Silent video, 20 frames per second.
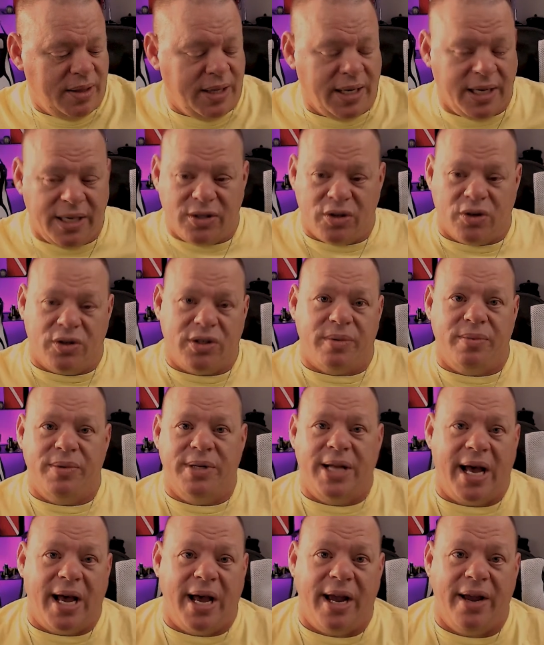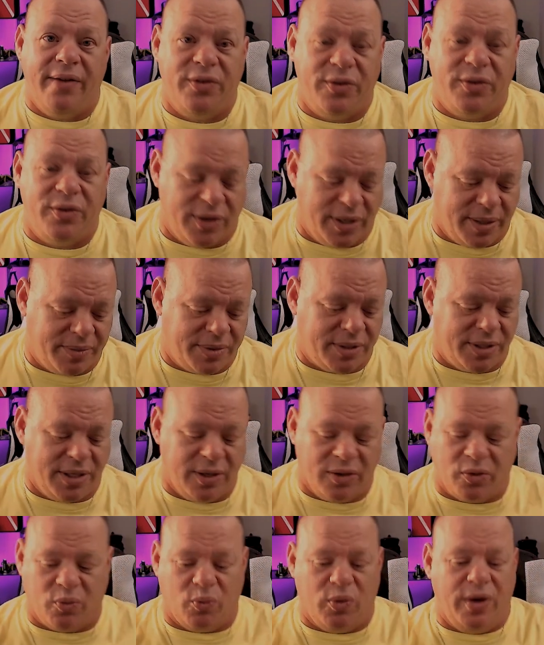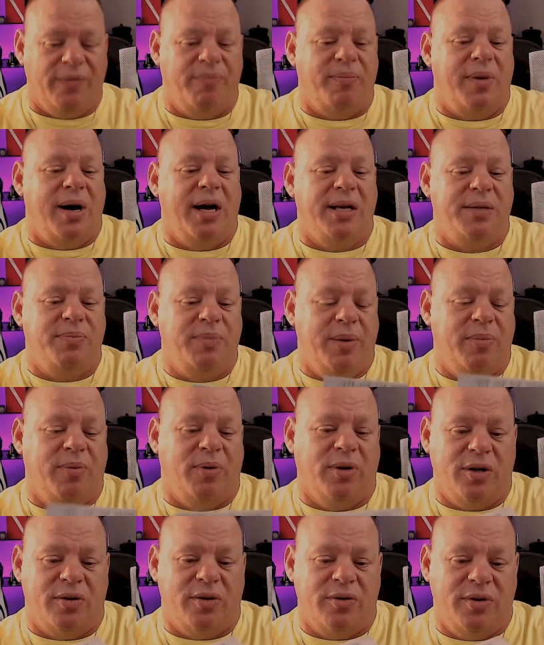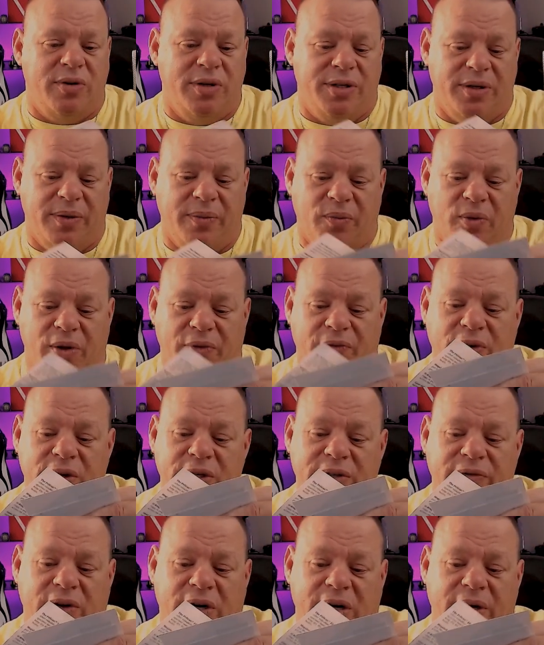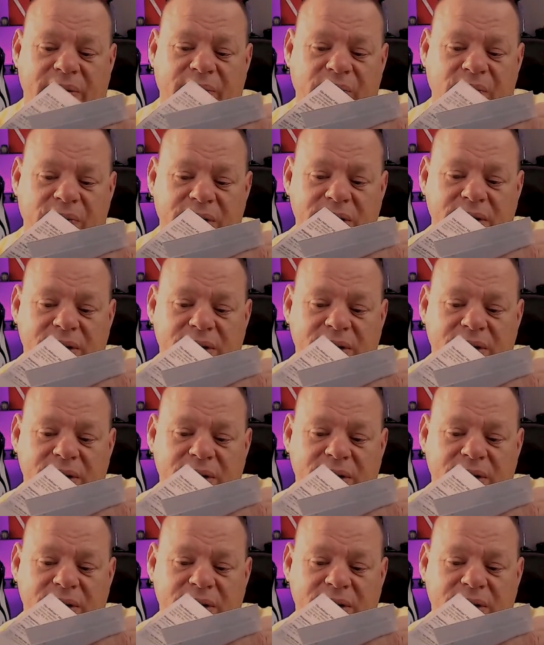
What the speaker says: These are some dive trips that Reef Box people are going to. Well, first of all,